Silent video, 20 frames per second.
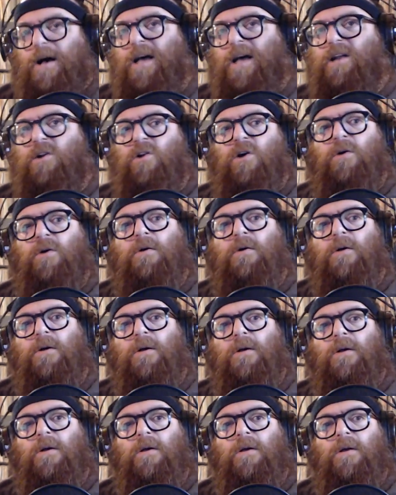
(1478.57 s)
I don't know.
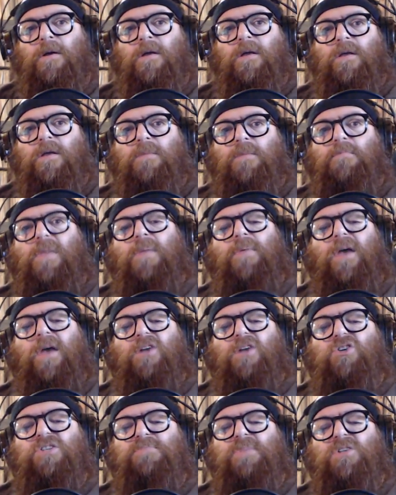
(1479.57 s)
Maybe
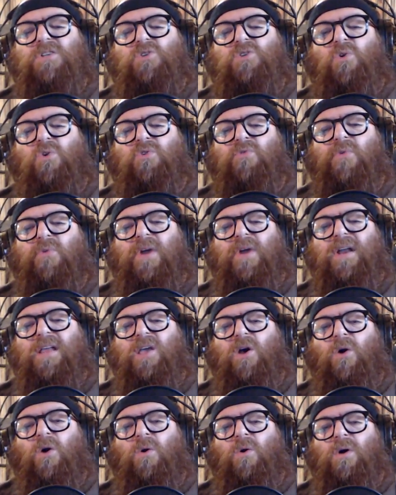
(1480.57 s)
I just miss old
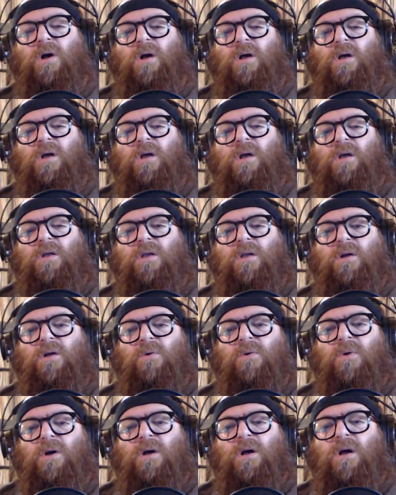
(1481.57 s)
radio, you
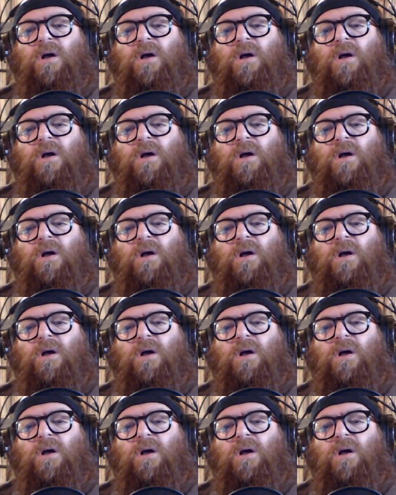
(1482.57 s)
know.